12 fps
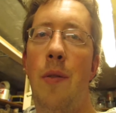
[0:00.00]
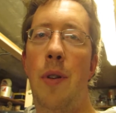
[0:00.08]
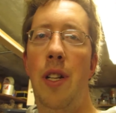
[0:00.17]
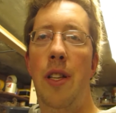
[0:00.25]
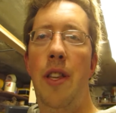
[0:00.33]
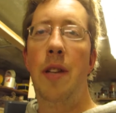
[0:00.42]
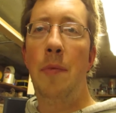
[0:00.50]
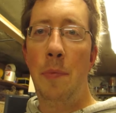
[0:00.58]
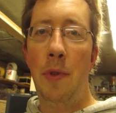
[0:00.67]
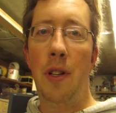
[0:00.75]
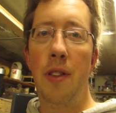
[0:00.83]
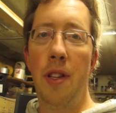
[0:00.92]
let me
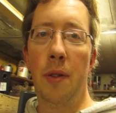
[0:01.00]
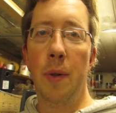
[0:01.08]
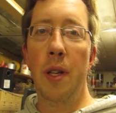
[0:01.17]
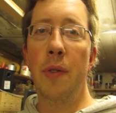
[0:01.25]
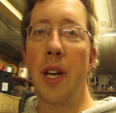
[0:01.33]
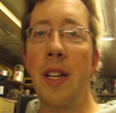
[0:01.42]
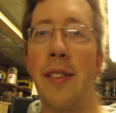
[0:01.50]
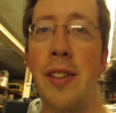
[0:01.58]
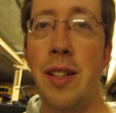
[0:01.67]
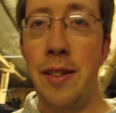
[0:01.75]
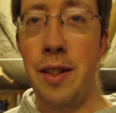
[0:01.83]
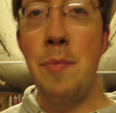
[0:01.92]
put it this way. If I had a
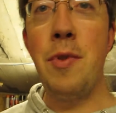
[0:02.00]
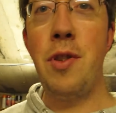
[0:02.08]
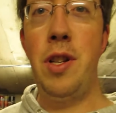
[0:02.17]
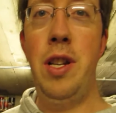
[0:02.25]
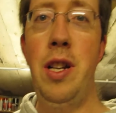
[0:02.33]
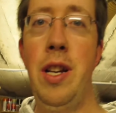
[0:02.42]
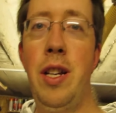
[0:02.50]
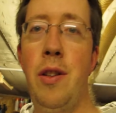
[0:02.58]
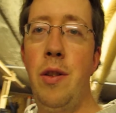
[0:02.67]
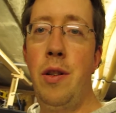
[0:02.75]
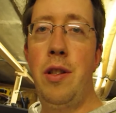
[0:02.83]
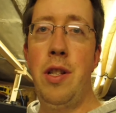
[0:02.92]
CNC machine, I
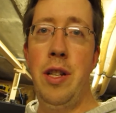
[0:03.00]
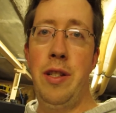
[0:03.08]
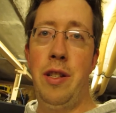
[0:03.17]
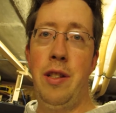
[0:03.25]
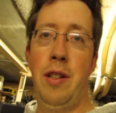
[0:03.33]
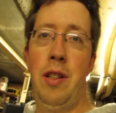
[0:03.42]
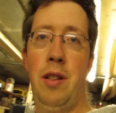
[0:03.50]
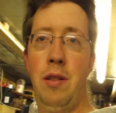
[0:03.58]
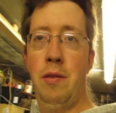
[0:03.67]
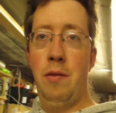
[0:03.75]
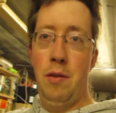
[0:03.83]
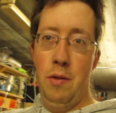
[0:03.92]
could just
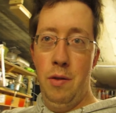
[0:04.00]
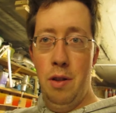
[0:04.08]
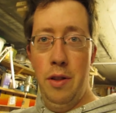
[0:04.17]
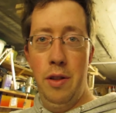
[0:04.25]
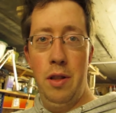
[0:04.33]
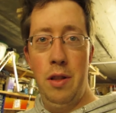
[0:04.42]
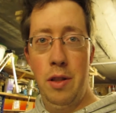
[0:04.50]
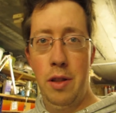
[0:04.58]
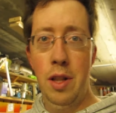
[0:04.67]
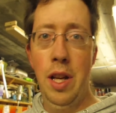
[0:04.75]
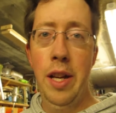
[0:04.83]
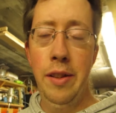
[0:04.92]
draw
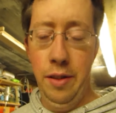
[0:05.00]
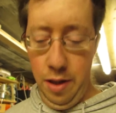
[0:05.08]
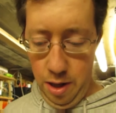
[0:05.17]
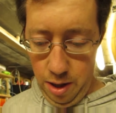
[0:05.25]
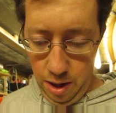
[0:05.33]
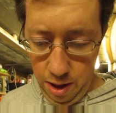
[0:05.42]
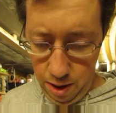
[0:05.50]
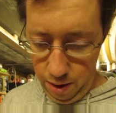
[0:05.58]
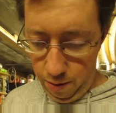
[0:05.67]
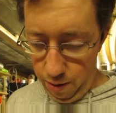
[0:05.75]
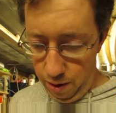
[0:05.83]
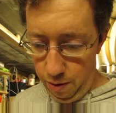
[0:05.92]
the lines that I need. I
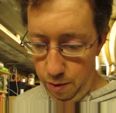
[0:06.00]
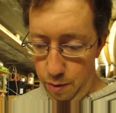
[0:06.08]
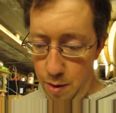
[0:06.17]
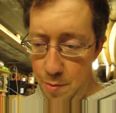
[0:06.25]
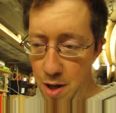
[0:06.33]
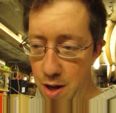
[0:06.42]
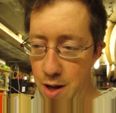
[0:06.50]
try not to trip.